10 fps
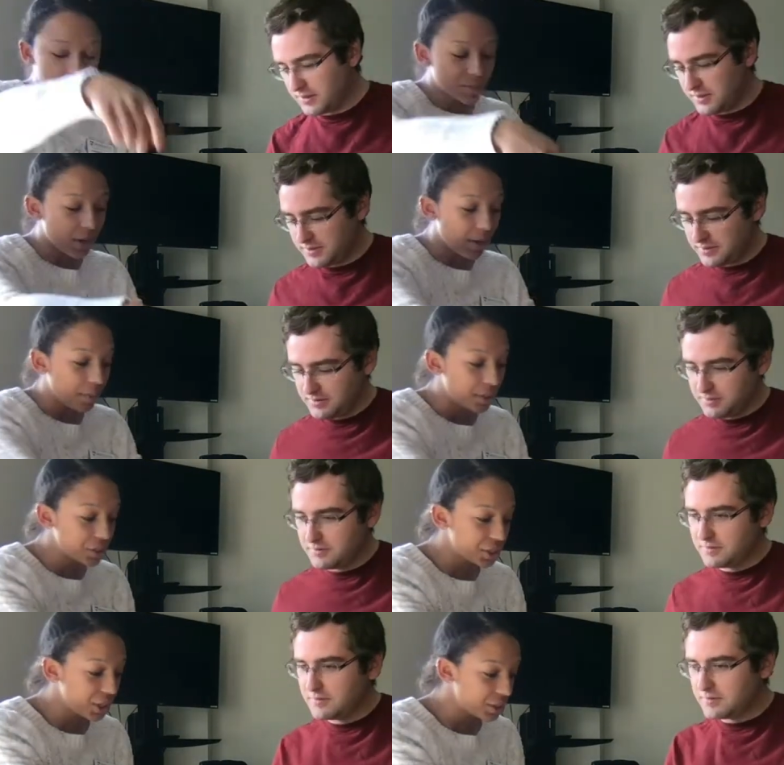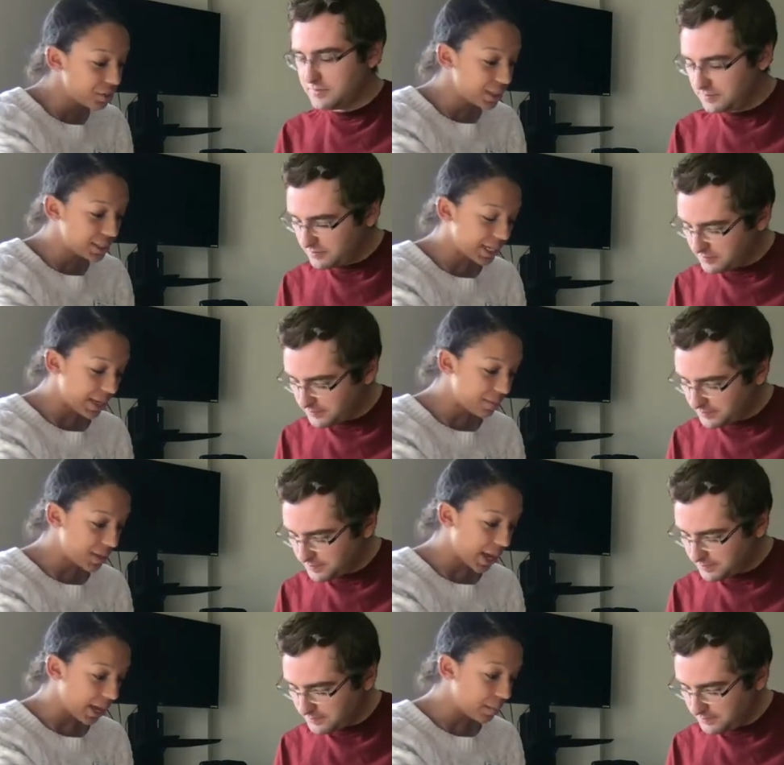Speaker 1: Now I want you to do the
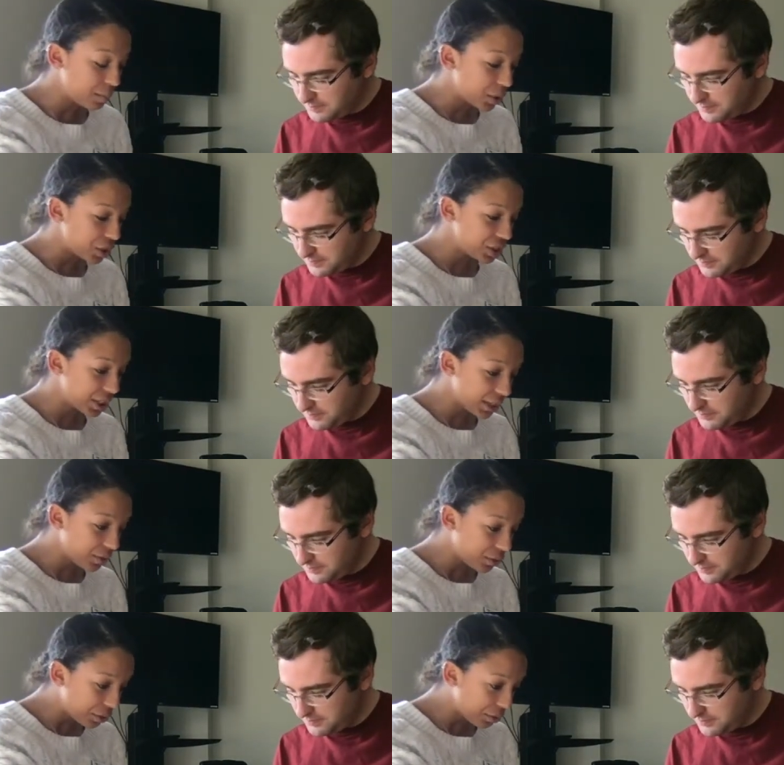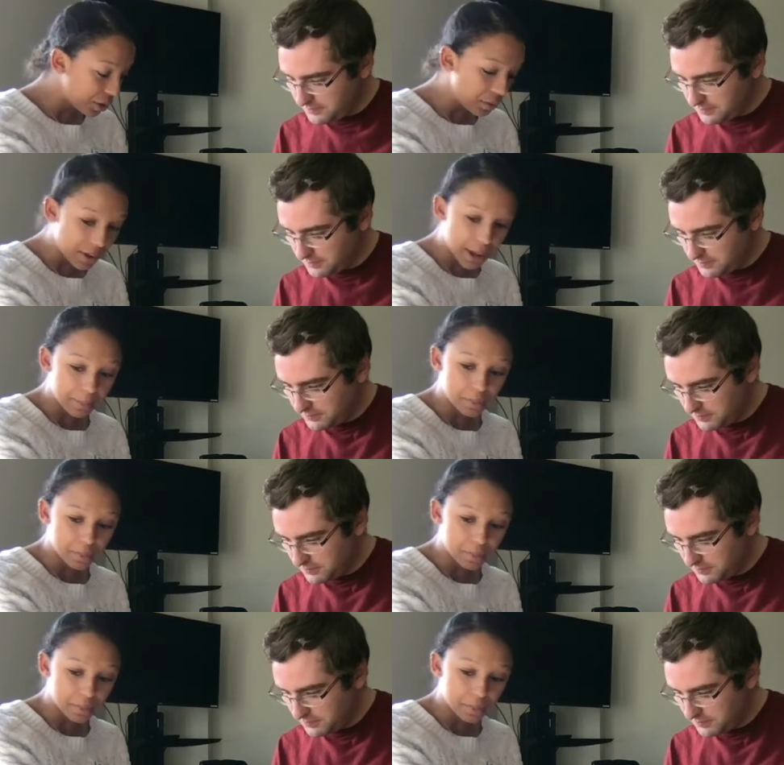same thing. Push the needle through and